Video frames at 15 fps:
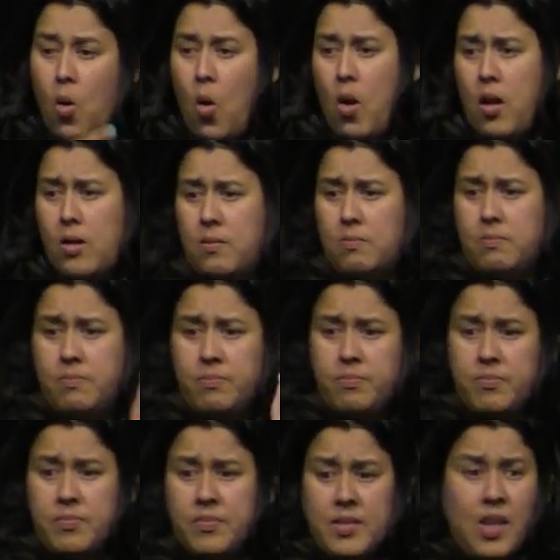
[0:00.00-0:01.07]
John chapter
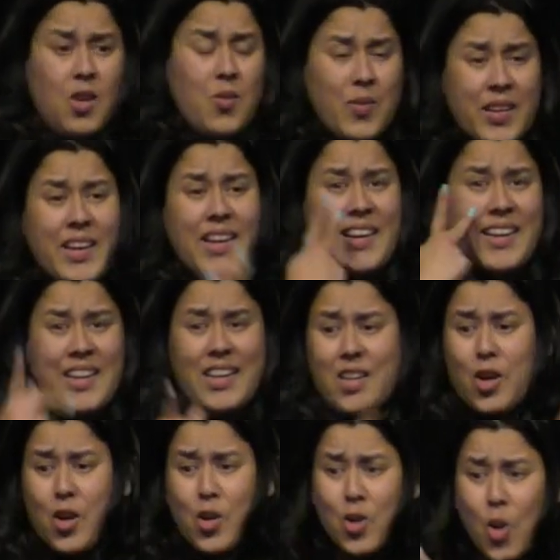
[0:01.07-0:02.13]
20, verse
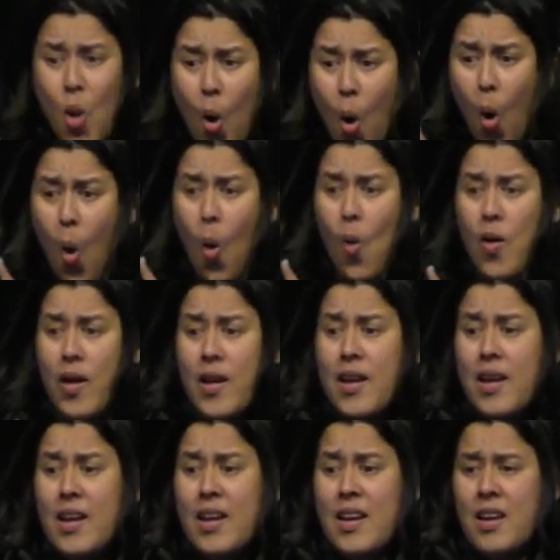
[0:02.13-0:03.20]
24 through 25.
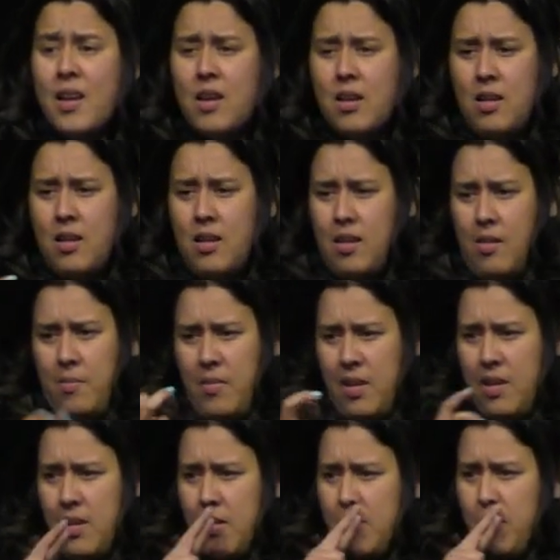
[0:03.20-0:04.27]
One of the 12
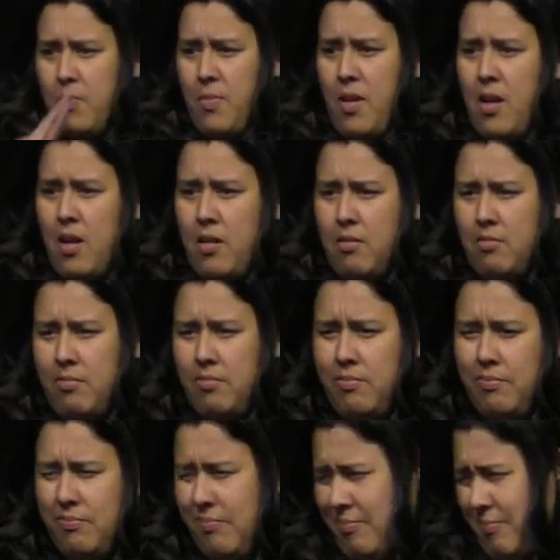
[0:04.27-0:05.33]
disciples,
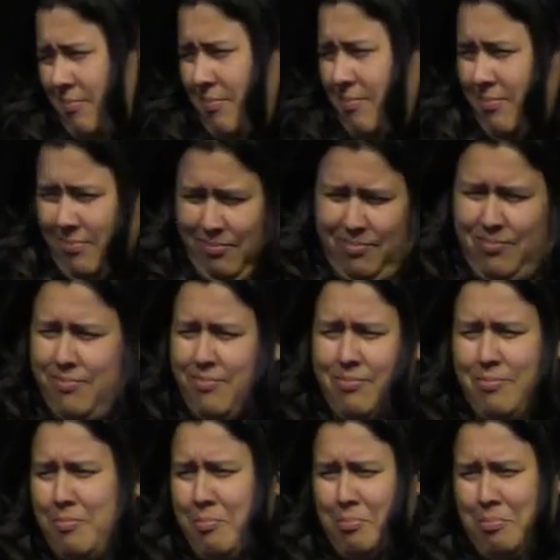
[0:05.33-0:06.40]
Thomas, his
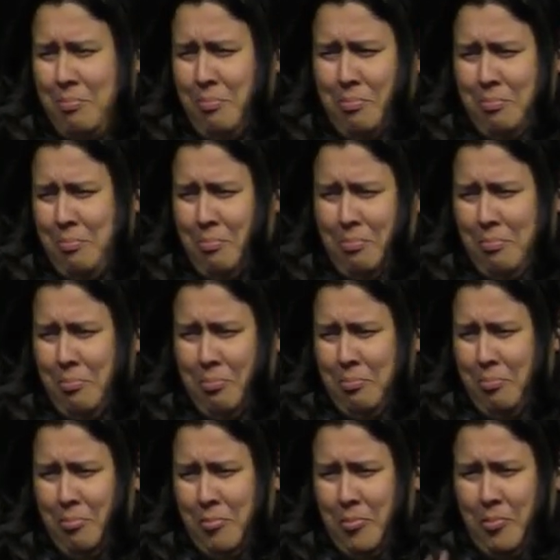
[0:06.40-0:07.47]
nickname was
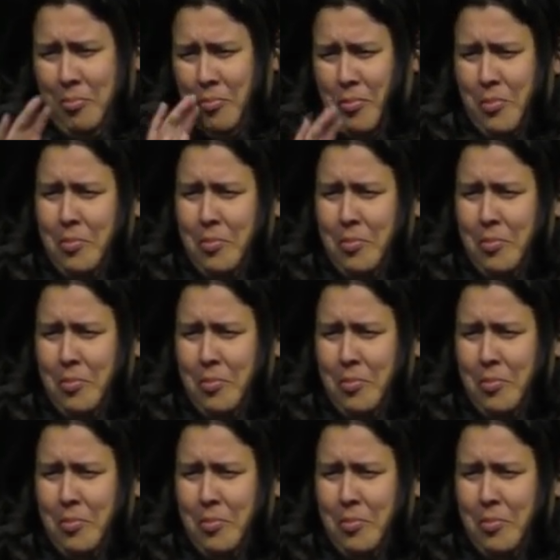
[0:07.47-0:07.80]
Twin,